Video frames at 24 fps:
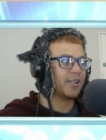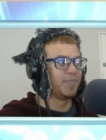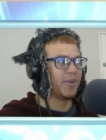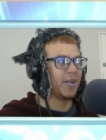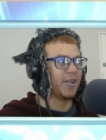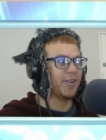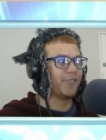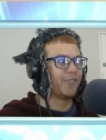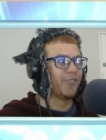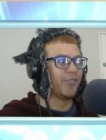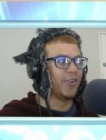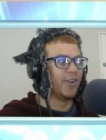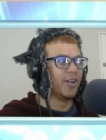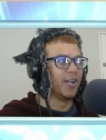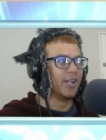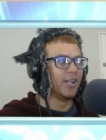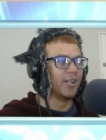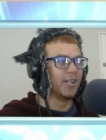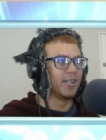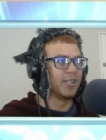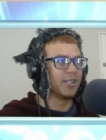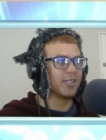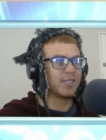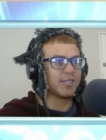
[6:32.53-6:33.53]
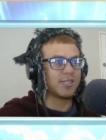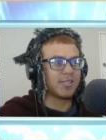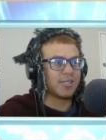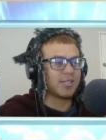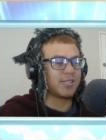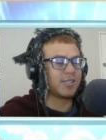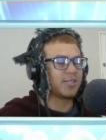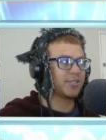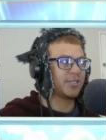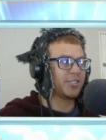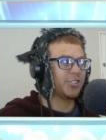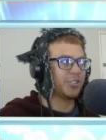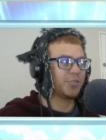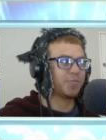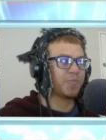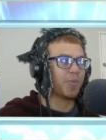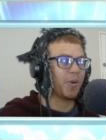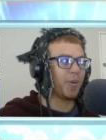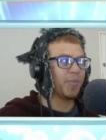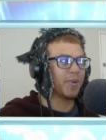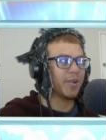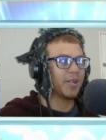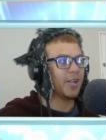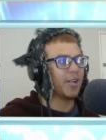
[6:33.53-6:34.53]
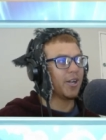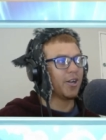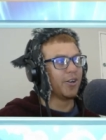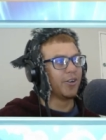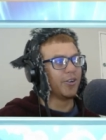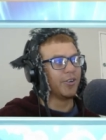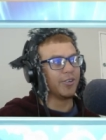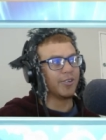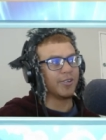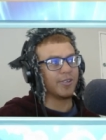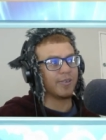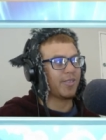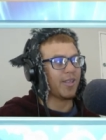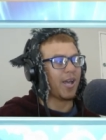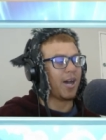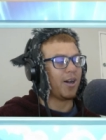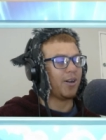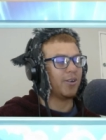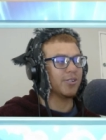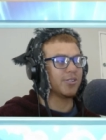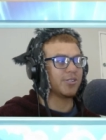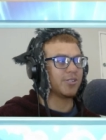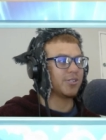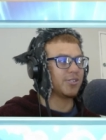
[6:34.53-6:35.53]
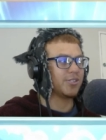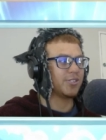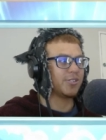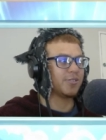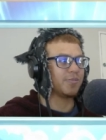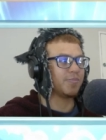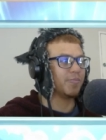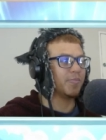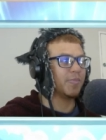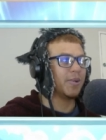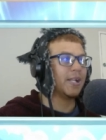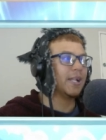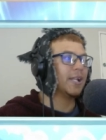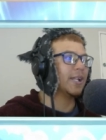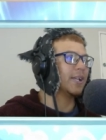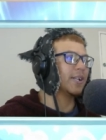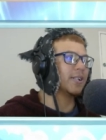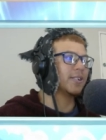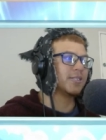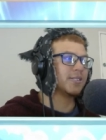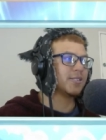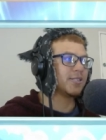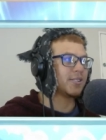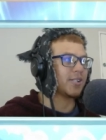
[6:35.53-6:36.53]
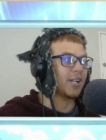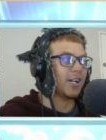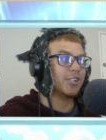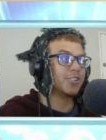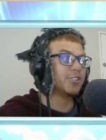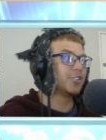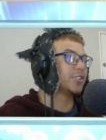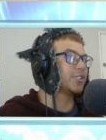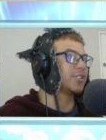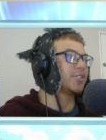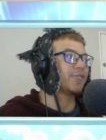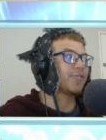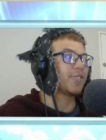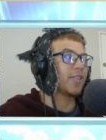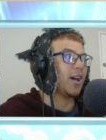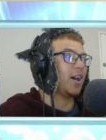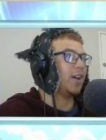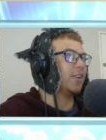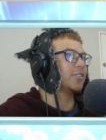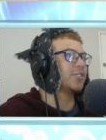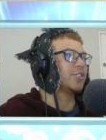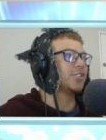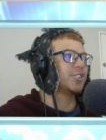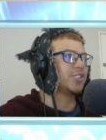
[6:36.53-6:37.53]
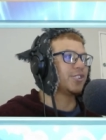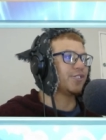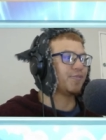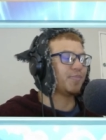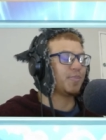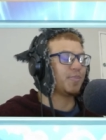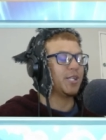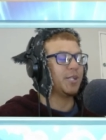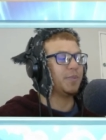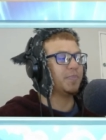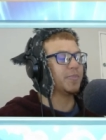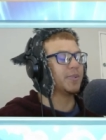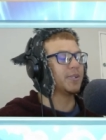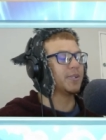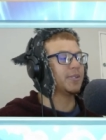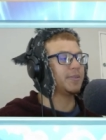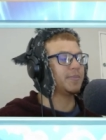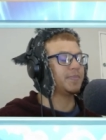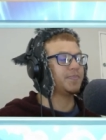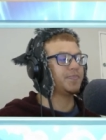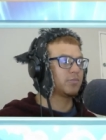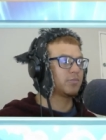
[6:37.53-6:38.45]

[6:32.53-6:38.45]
But for her, she's probably known thousands, millions, hundreds of thousands of people.